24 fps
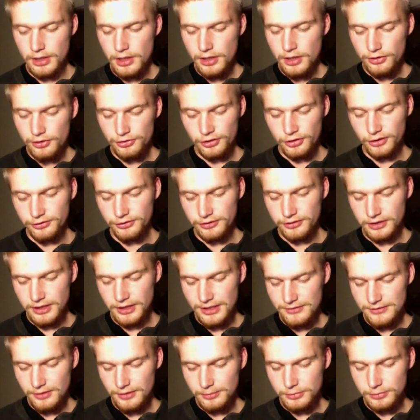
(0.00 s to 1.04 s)
Shasta
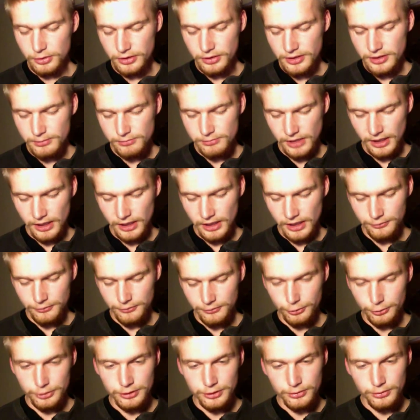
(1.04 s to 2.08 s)
gave up looking back,
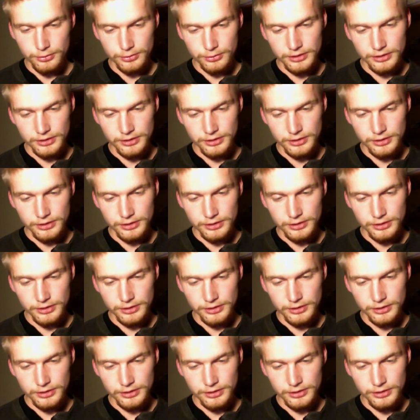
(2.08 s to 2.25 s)
for he only